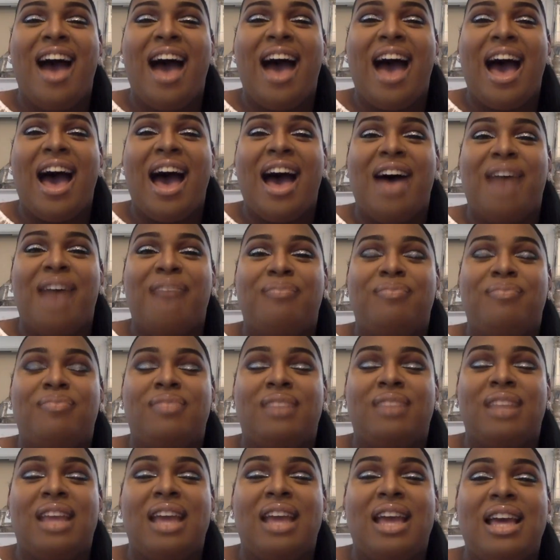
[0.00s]
um
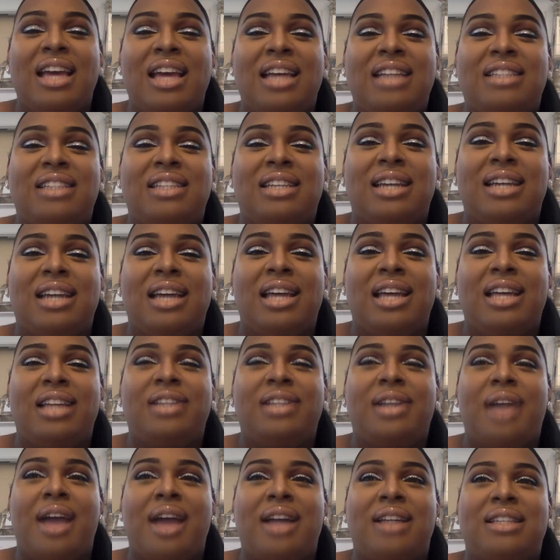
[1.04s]

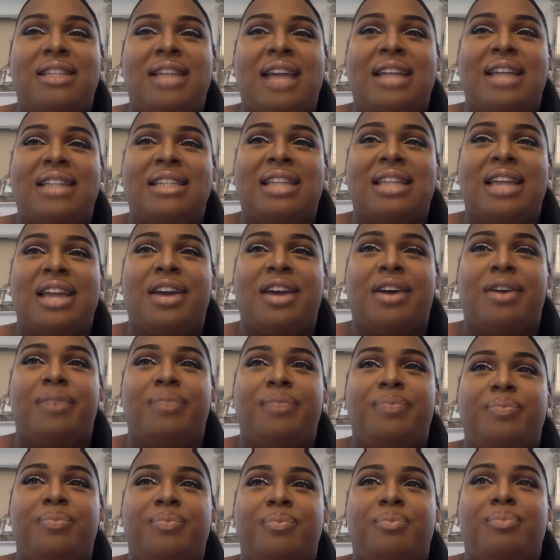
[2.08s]
I just had to like
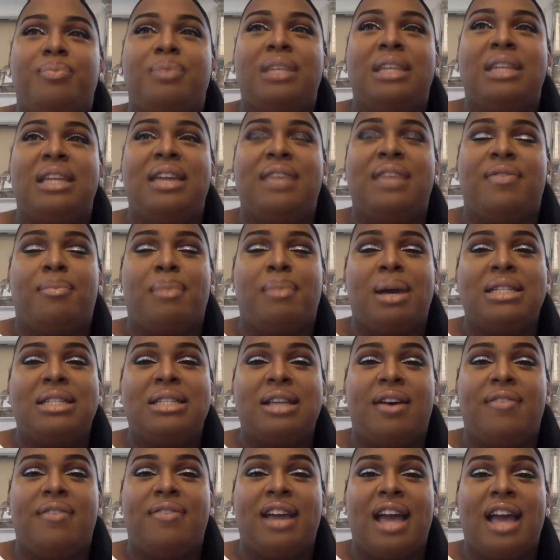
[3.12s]
believe in
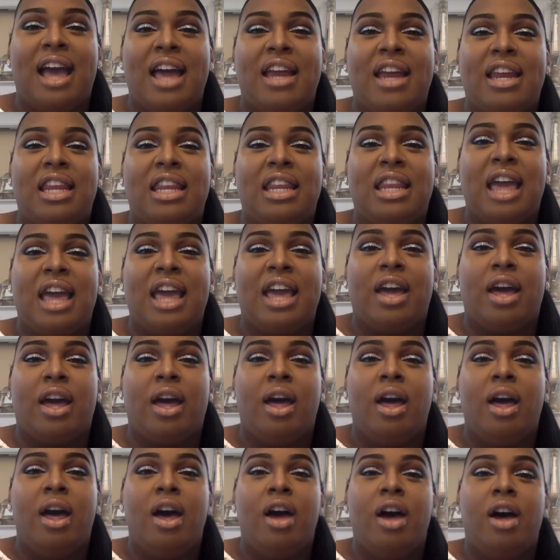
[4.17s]
myself again and like
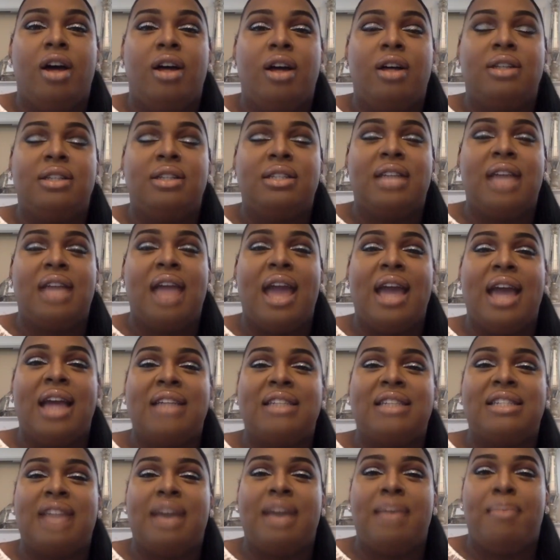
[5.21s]
take a
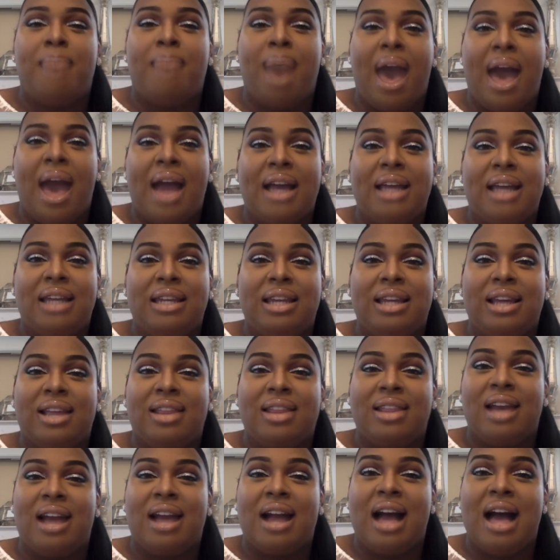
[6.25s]
step back and look at
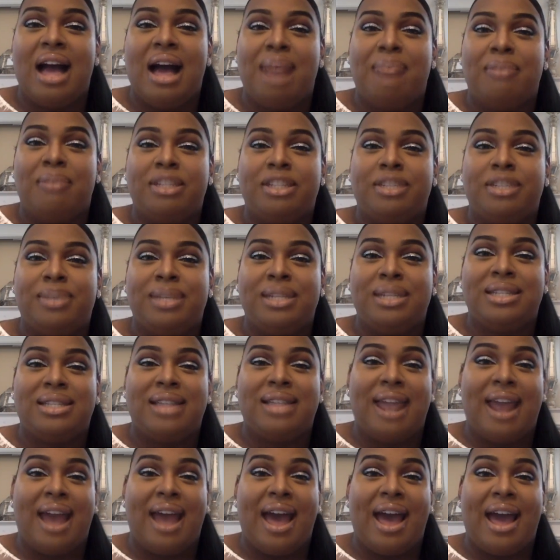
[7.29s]
the accomplishments
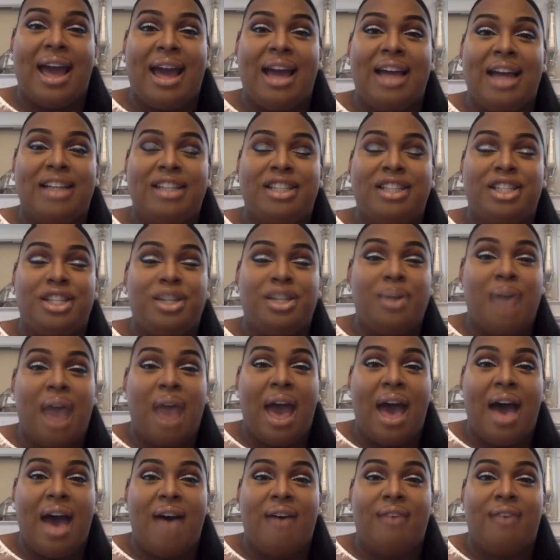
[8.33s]
that I do
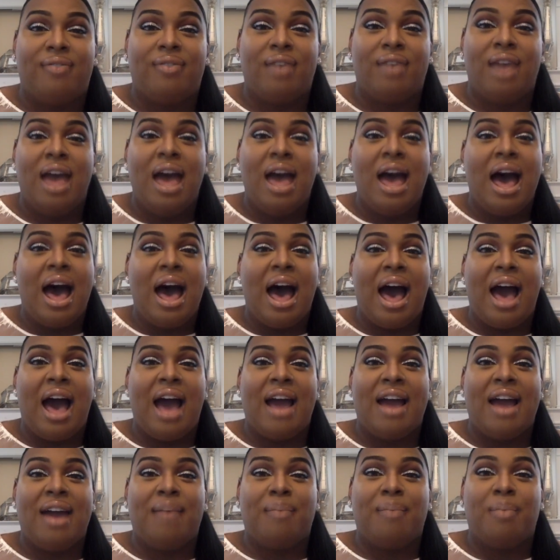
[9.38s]
have.
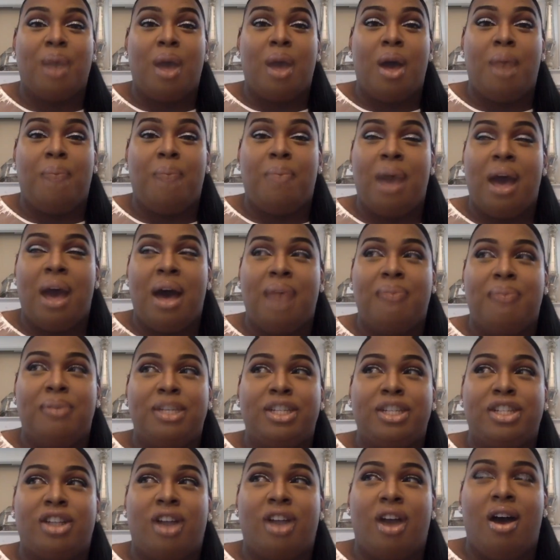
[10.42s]
I'm a
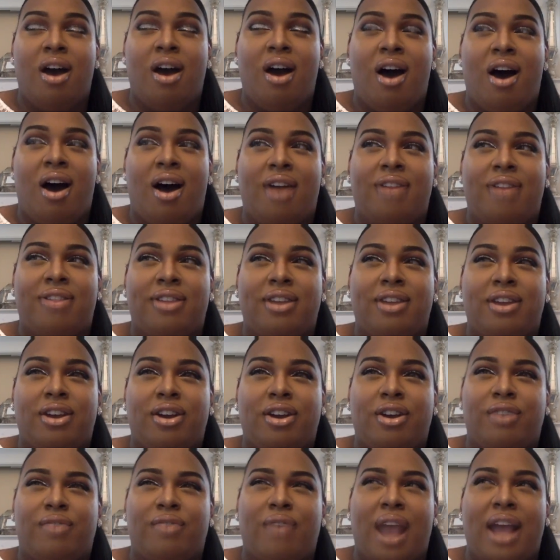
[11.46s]
published author
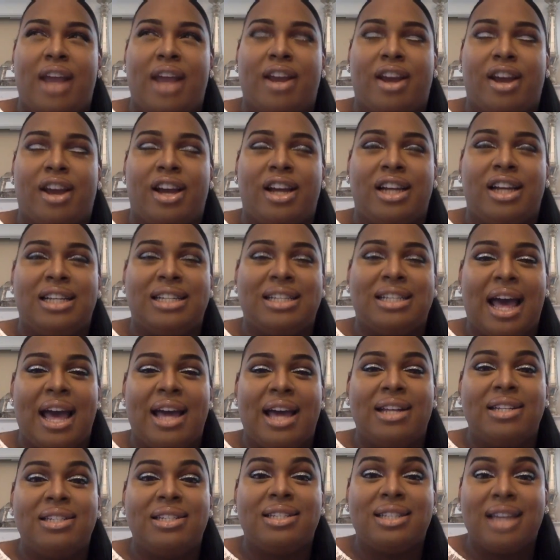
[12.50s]
or writer in a
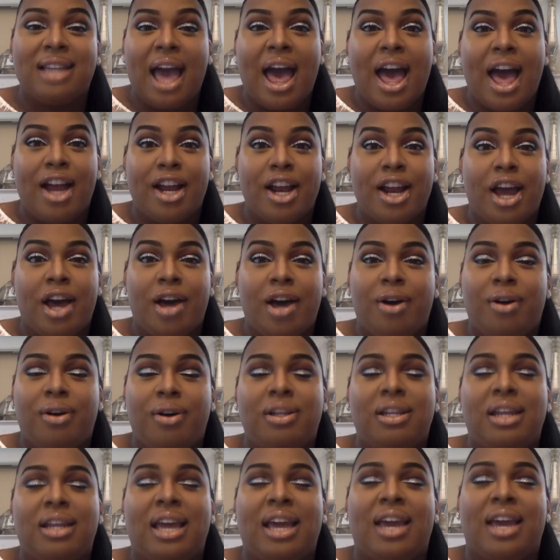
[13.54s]
sense. Yeah, no,
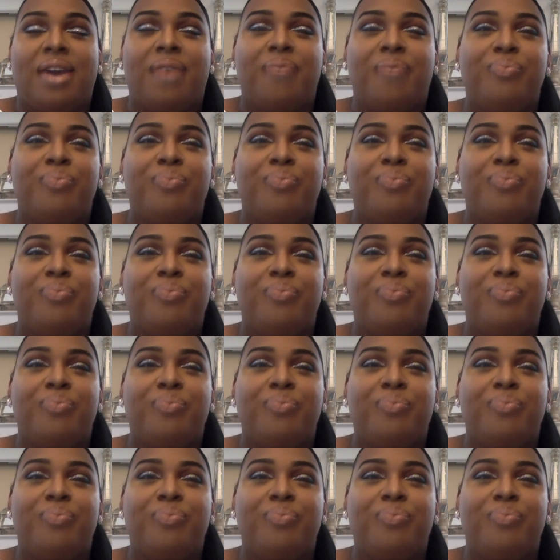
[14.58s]
like